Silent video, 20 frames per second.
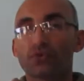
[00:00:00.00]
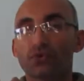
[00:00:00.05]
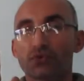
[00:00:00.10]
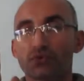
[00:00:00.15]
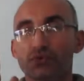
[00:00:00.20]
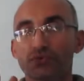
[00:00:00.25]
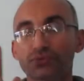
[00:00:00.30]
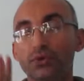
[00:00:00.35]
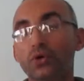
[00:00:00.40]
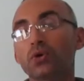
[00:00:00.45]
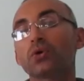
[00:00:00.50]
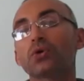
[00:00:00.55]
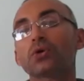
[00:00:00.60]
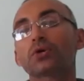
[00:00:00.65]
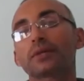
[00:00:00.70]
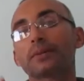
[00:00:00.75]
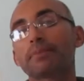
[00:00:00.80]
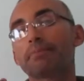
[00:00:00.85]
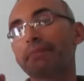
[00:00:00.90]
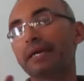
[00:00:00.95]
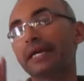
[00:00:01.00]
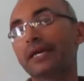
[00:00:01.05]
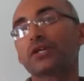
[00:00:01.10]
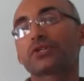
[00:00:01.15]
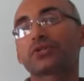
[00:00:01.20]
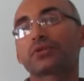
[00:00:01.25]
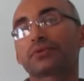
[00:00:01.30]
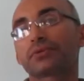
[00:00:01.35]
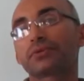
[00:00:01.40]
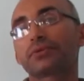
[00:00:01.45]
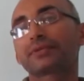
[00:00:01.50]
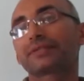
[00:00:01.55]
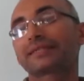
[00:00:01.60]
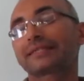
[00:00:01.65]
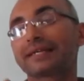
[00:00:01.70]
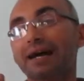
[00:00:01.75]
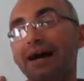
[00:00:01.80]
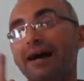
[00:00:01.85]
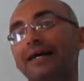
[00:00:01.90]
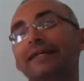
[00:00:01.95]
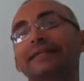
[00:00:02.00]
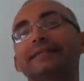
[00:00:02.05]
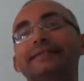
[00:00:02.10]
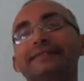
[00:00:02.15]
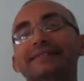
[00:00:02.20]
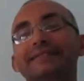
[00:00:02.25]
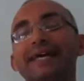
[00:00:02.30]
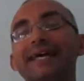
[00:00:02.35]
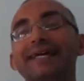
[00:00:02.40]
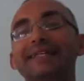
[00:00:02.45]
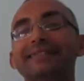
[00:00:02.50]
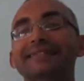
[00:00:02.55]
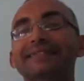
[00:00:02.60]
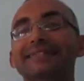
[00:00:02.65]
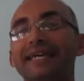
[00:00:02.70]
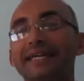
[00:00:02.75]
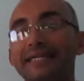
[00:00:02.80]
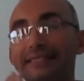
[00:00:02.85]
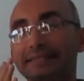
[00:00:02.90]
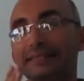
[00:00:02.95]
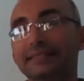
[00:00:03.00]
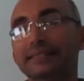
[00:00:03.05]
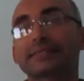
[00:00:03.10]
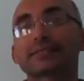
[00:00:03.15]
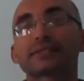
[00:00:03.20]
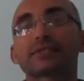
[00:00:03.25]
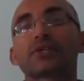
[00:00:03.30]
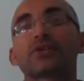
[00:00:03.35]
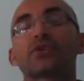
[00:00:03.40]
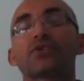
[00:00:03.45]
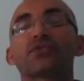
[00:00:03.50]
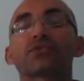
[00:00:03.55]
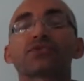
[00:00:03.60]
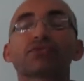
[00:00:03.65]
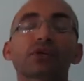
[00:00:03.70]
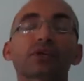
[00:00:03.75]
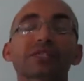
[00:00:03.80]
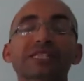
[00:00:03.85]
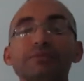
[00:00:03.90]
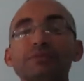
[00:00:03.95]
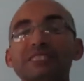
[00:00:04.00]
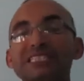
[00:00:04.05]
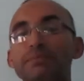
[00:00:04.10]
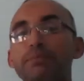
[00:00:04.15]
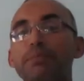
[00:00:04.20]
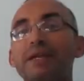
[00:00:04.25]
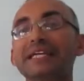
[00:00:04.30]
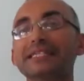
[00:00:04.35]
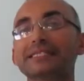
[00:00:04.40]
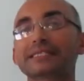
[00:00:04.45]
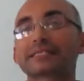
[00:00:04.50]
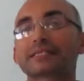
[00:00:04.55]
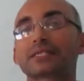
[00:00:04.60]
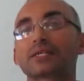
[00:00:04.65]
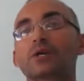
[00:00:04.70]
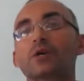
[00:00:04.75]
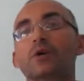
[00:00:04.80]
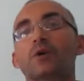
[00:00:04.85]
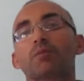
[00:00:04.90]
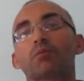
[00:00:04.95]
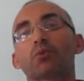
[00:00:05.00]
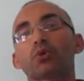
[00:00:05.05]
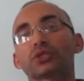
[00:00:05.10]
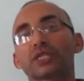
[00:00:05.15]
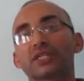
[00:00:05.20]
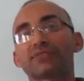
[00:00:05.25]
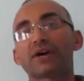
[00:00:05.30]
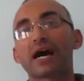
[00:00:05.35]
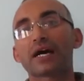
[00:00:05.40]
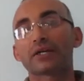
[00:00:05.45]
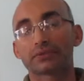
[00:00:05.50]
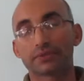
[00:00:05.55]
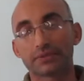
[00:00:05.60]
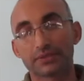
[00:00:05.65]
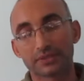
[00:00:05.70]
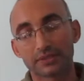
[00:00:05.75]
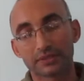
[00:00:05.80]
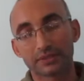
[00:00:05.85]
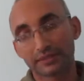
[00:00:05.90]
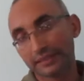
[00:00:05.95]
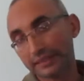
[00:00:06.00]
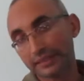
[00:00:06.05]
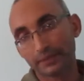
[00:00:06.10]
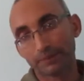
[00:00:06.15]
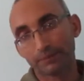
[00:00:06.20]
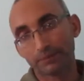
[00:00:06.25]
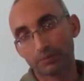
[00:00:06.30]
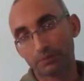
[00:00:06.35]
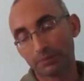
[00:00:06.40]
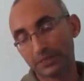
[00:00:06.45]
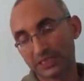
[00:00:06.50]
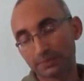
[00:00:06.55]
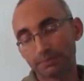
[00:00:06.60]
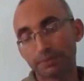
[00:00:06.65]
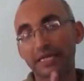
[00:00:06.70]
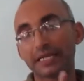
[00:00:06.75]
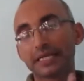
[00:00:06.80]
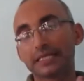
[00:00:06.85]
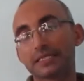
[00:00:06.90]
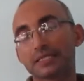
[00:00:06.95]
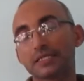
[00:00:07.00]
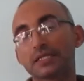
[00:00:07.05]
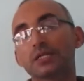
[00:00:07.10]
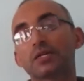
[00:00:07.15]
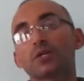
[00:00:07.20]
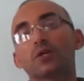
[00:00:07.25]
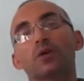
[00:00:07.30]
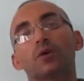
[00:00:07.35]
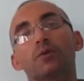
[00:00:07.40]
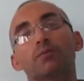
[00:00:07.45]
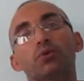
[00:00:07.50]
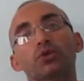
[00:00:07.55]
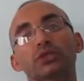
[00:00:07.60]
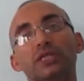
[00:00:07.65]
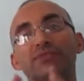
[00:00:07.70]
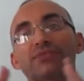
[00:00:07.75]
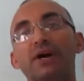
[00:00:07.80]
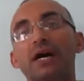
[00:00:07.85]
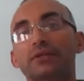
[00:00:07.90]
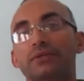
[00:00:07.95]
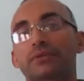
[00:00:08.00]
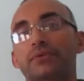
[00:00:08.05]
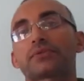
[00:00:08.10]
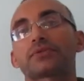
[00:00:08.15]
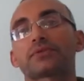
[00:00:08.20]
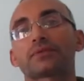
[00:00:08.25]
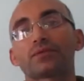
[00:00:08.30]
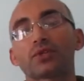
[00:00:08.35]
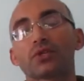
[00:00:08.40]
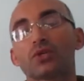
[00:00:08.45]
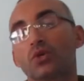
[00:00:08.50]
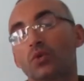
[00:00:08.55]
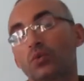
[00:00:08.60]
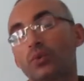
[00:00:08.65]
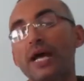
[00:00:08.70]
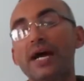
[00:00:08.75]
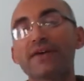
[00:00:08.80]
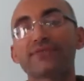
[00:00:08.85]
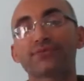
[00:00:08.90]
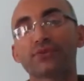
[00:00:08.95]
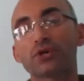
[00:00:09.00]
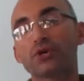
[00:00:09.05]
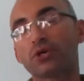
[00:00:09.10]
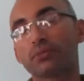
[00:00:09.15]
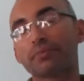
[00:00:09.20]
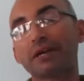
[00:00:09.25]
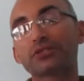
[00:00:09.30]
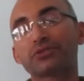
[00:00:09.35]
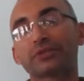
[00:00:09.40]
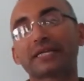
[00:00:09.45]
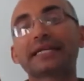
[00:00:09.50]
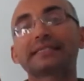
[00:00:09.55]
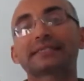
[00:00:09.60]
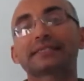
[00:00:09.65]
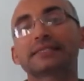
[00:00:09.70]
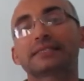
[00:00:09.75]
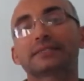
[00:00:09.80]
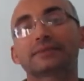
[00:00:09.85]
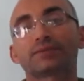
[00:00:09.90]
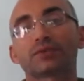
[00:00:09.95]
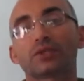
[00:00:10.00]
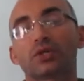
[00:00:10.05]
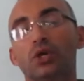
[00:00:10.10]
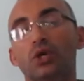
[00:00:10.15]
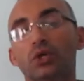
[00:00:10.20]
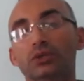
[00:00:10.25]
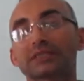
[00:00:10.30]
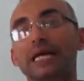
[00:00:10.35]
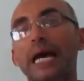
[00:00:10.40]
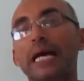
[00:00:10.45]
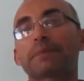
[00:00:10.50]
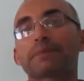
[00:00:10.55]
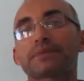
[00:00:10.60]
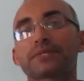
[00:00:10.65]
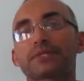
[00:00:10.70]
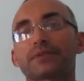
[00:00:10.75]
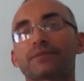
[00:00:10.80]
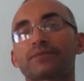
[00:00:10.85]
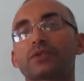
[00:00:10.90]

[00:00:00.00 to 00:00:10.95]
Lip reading: four major kinds and cases for the misplaced modifiers. Clear? Misplaced modifiers. We have four major cases or types.